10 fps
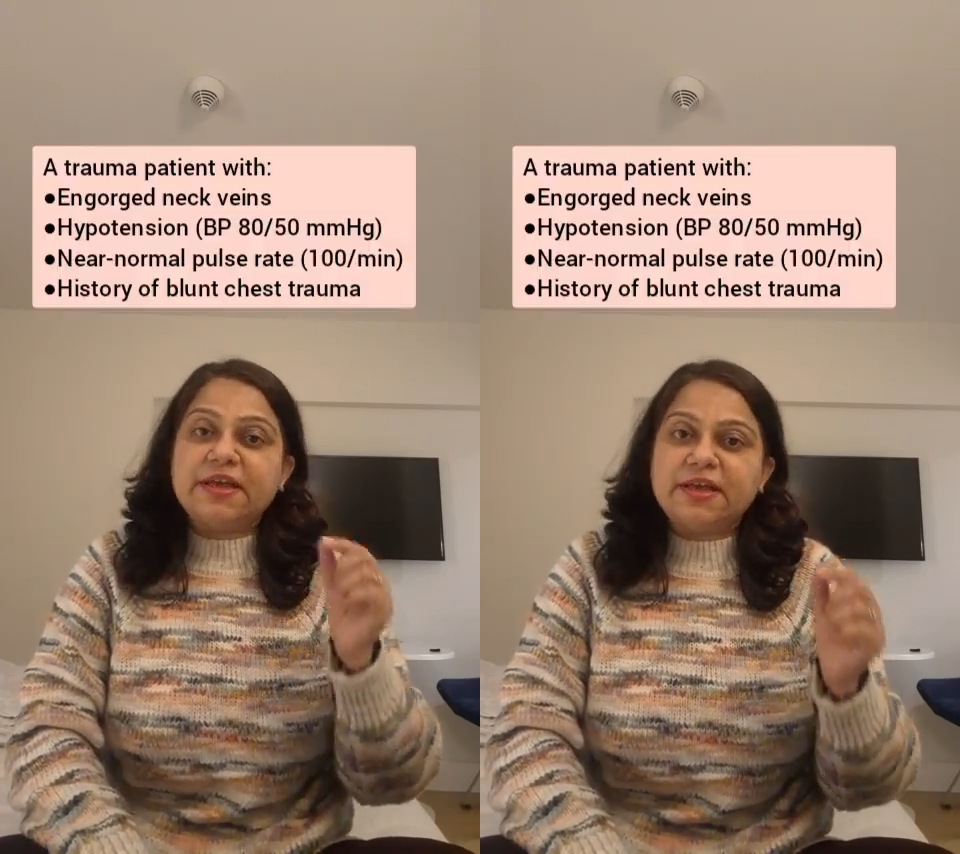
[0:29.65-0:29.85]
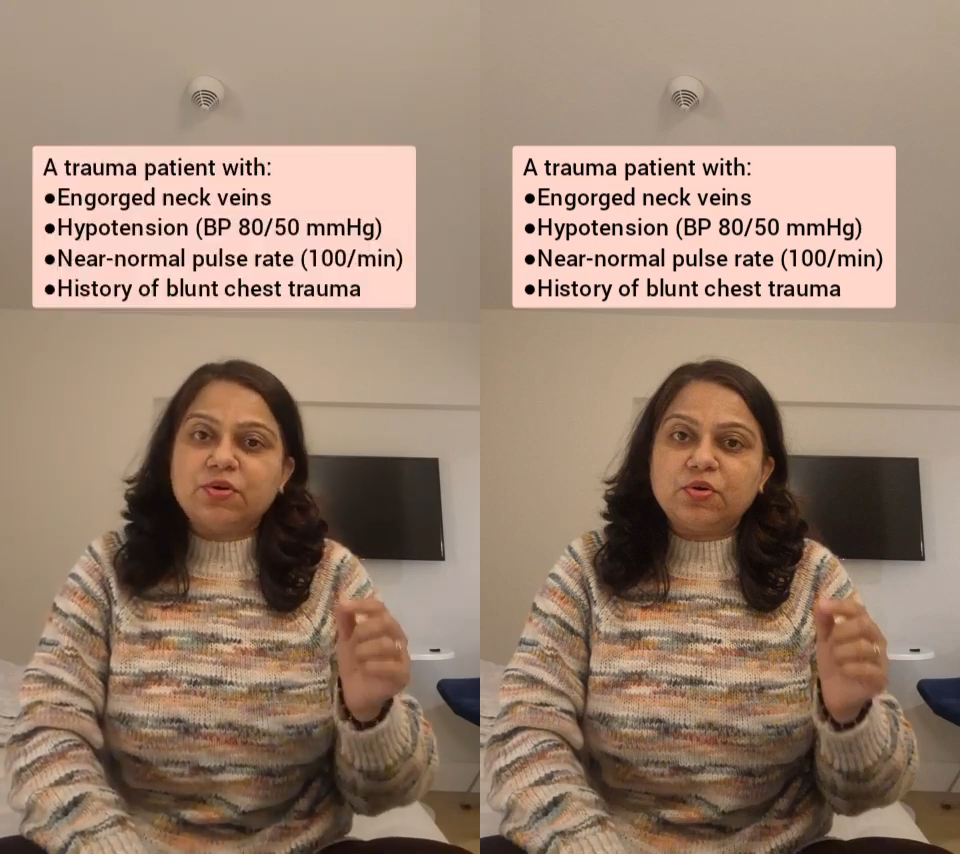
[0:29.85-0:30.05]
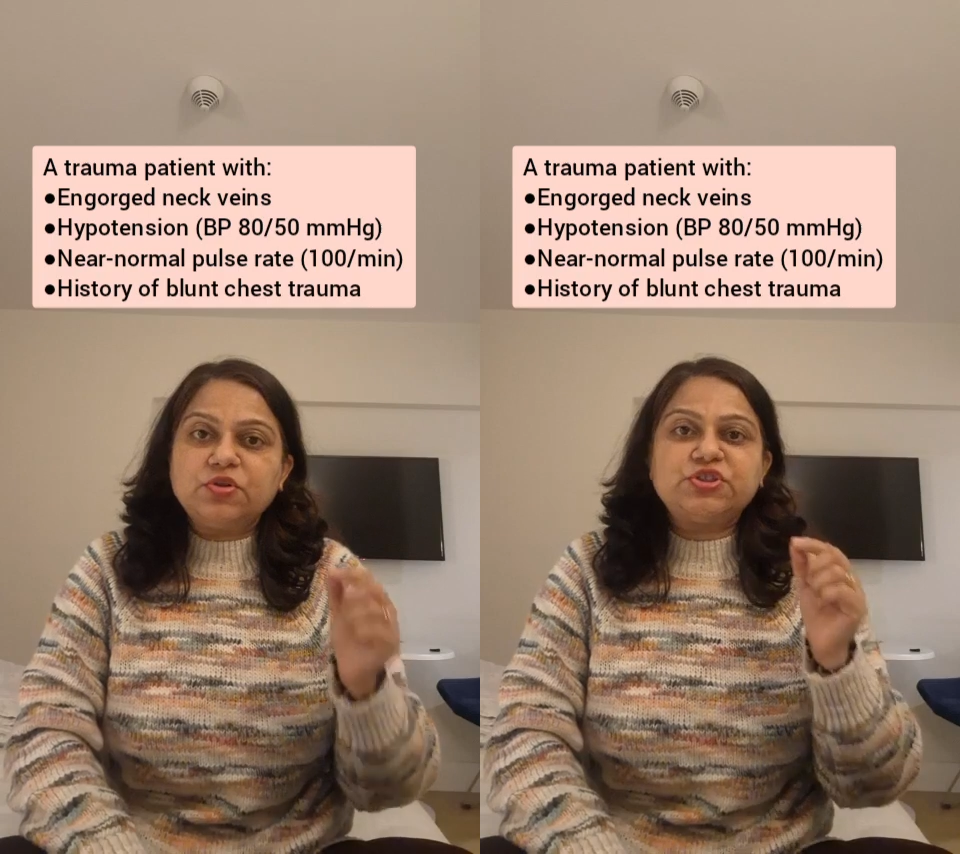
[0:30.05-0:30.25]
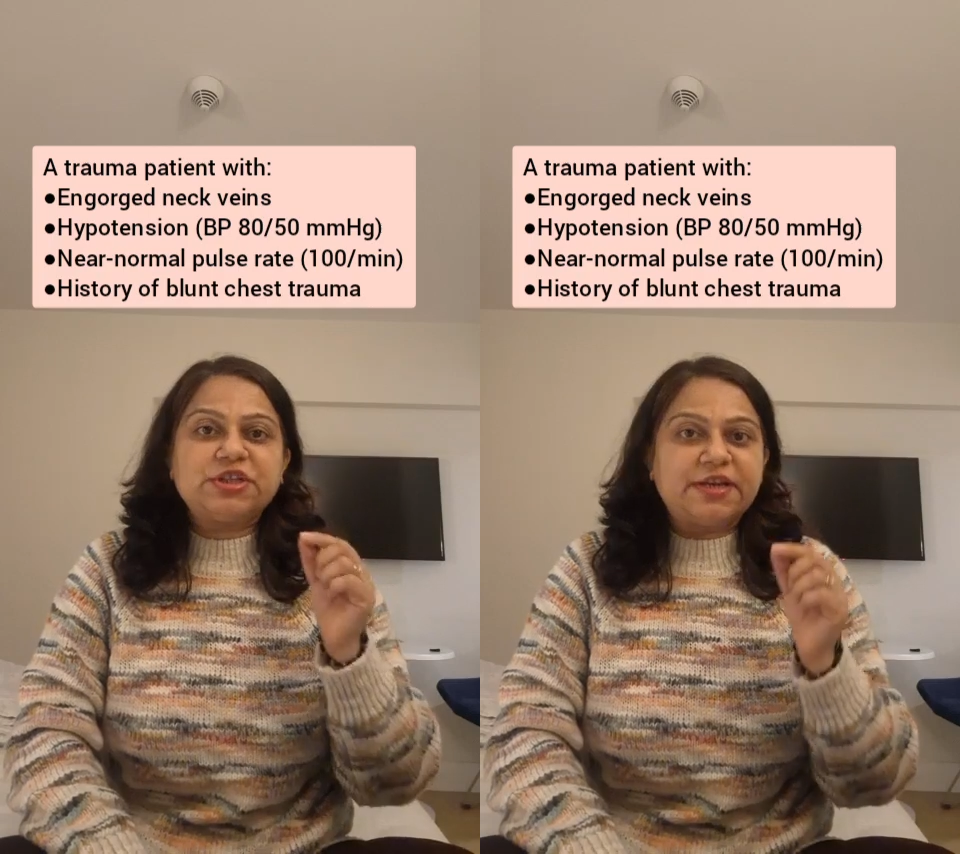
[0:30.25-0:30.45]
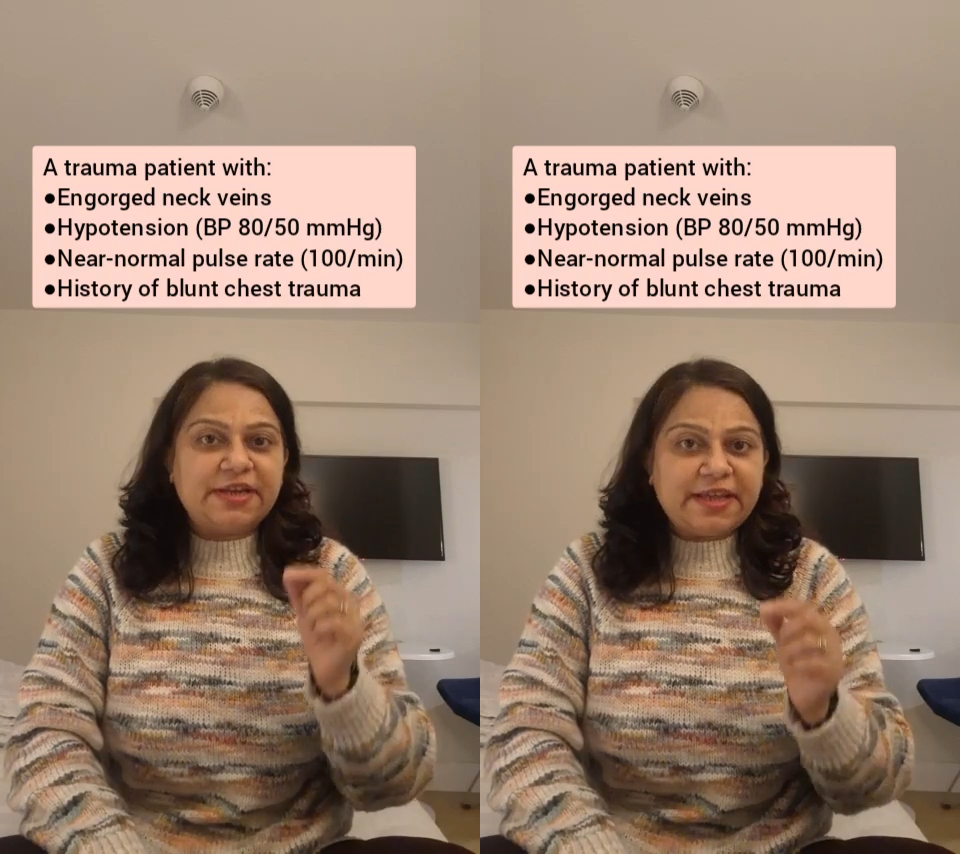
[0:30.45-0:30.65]

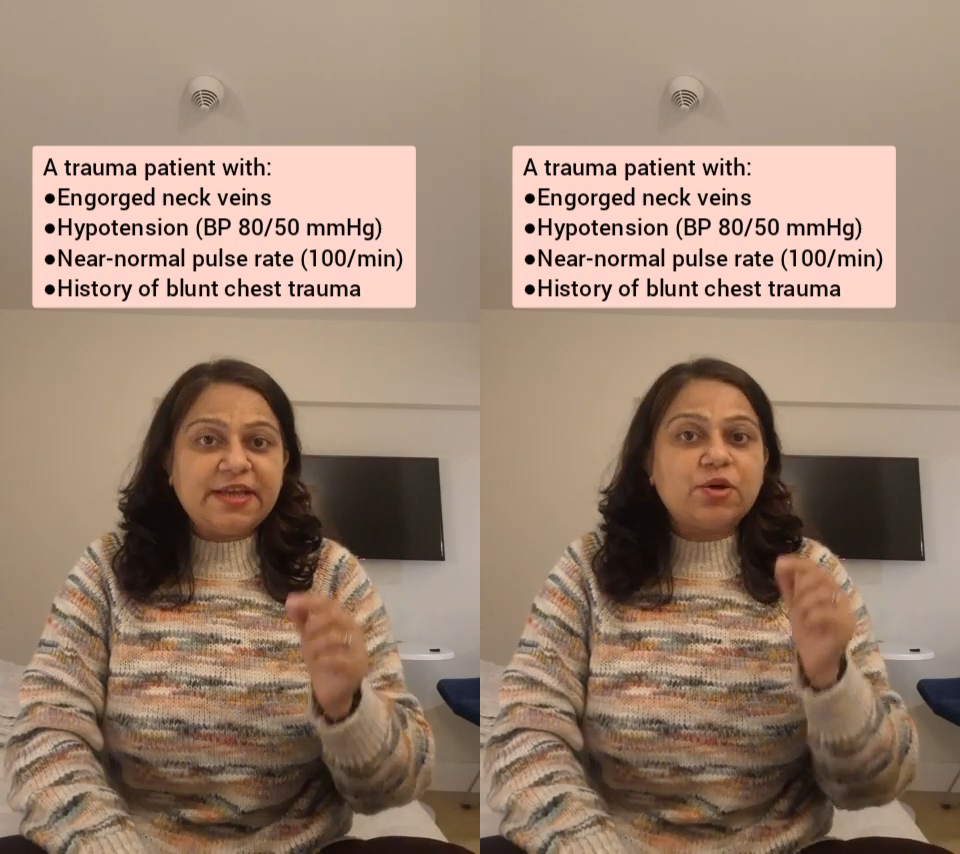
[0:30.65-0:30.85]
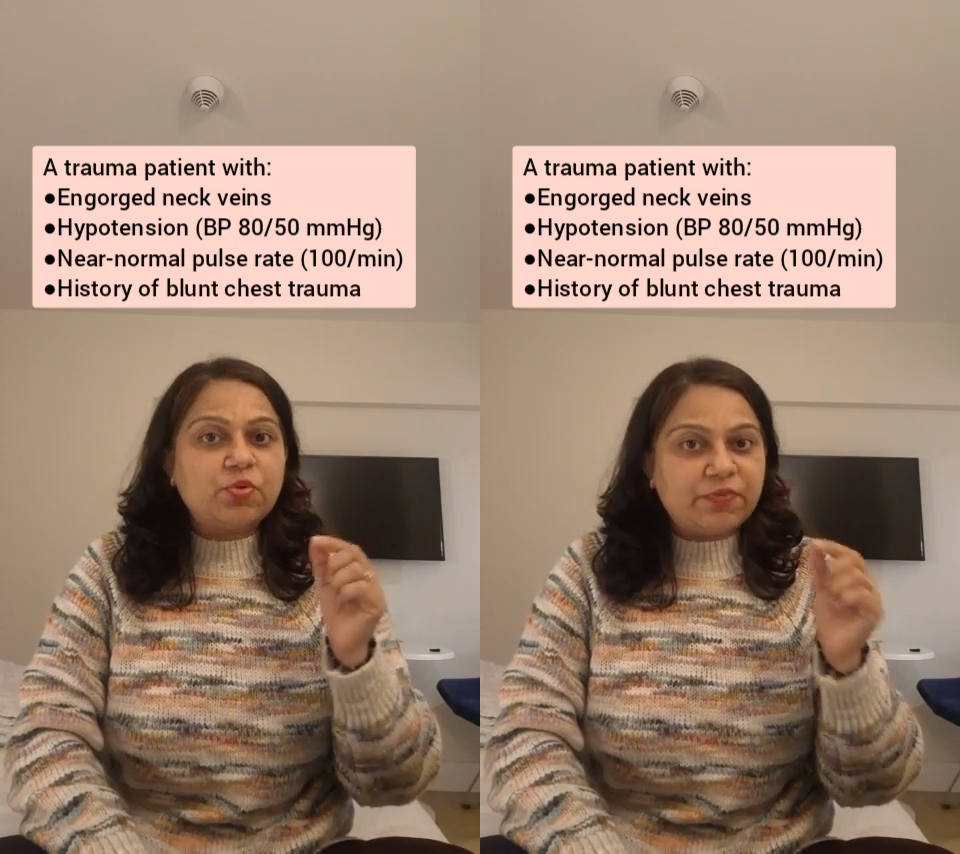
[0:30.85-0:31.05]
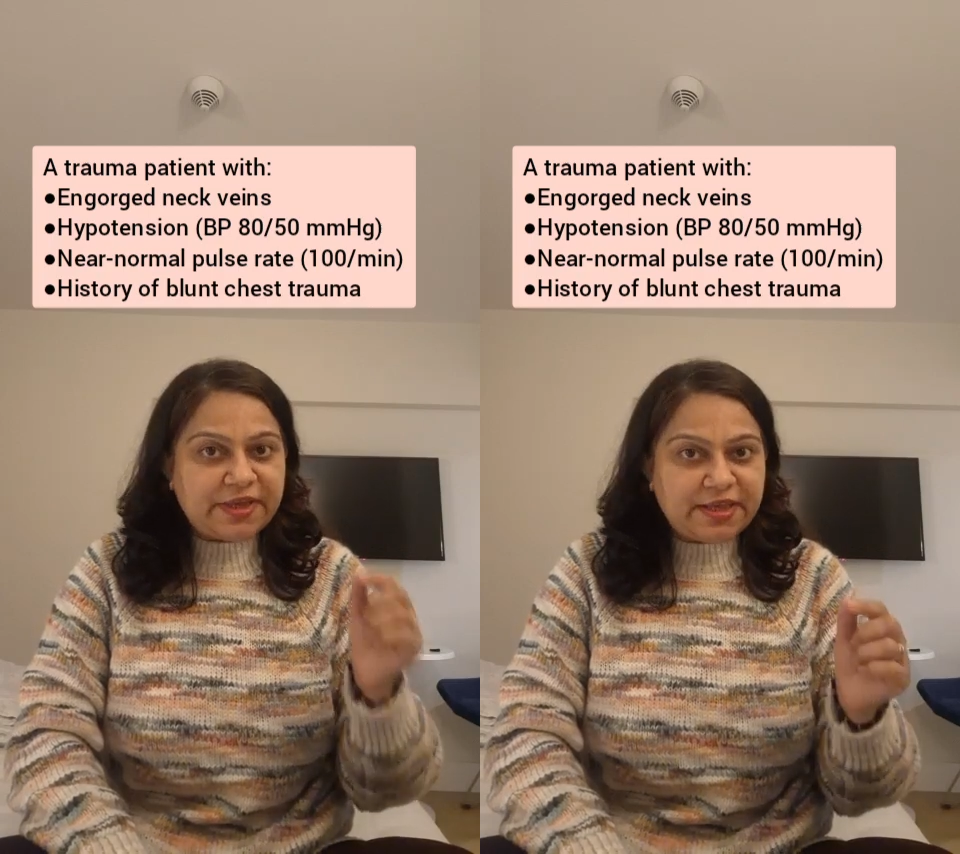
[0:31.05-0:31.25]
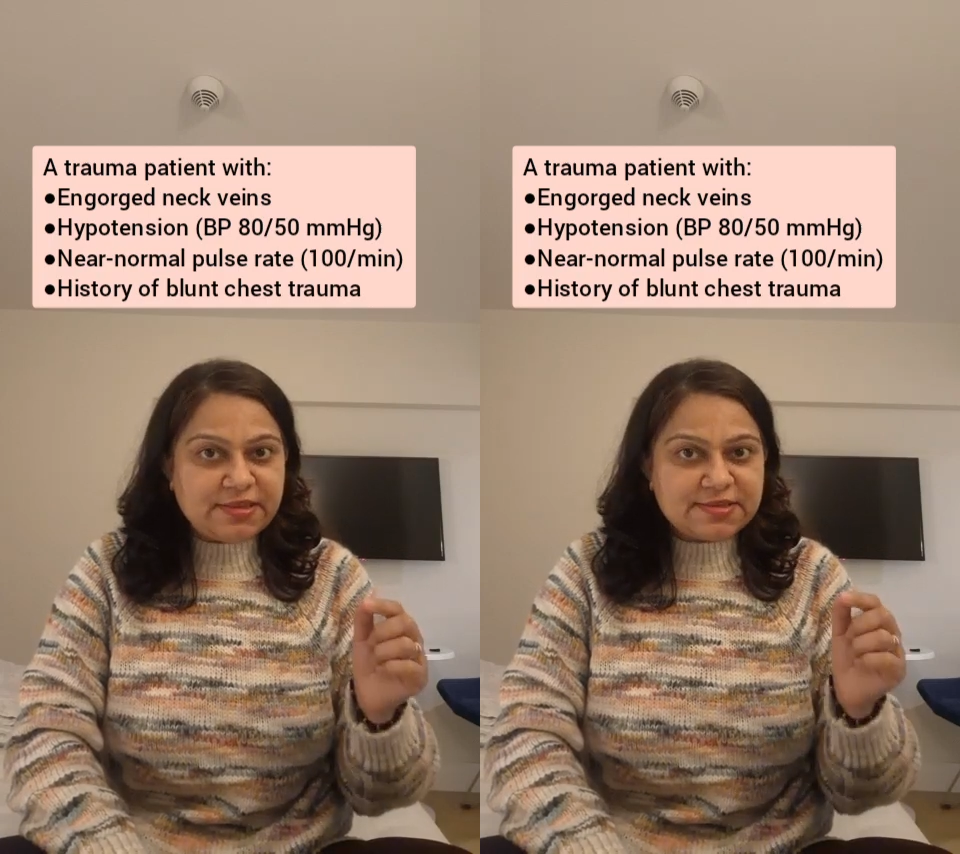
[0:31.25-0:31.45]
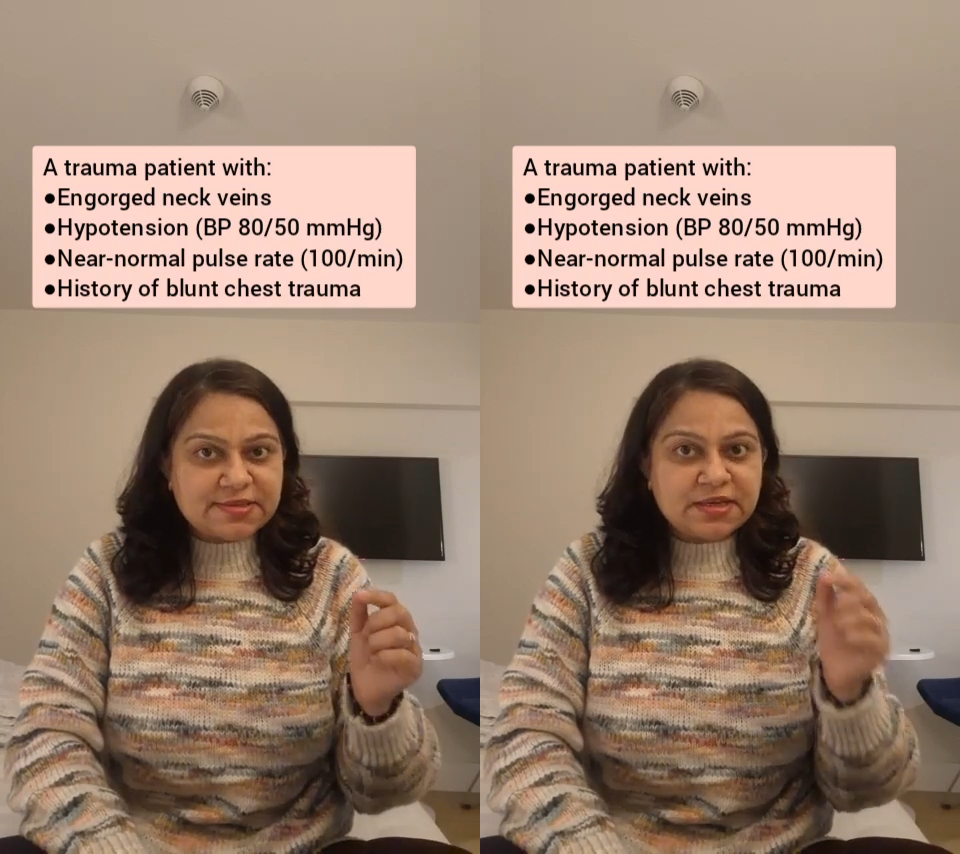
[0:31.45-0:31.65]
engorged neck
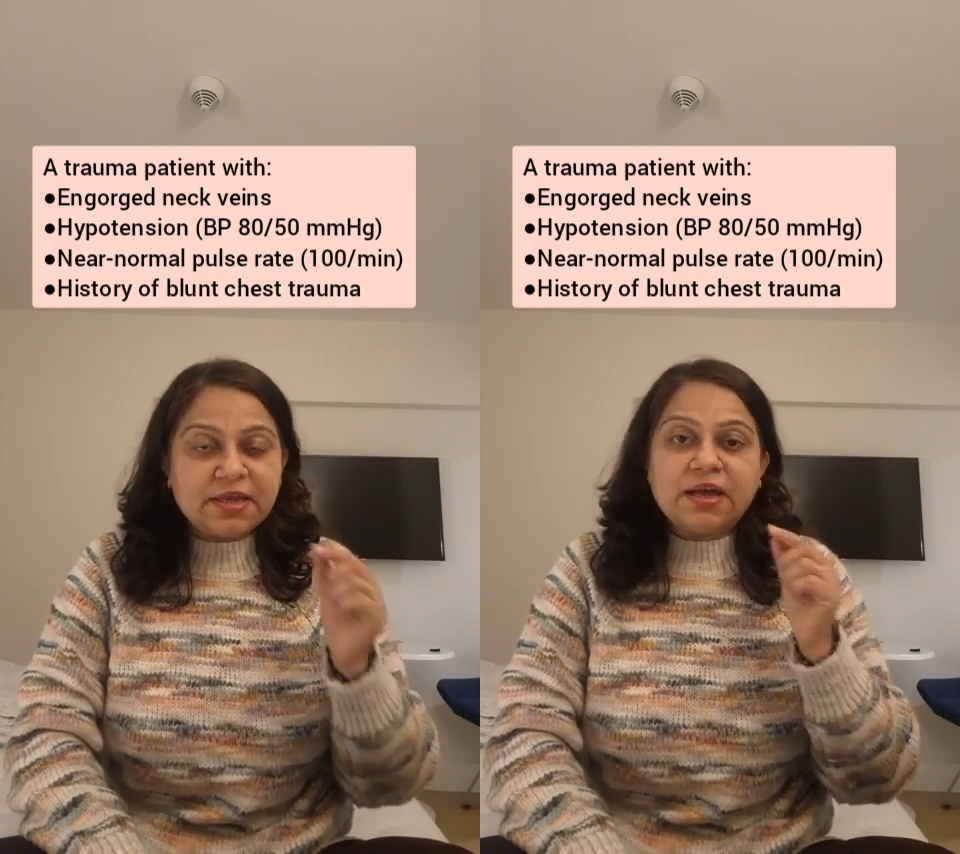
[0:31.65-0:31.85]
veins,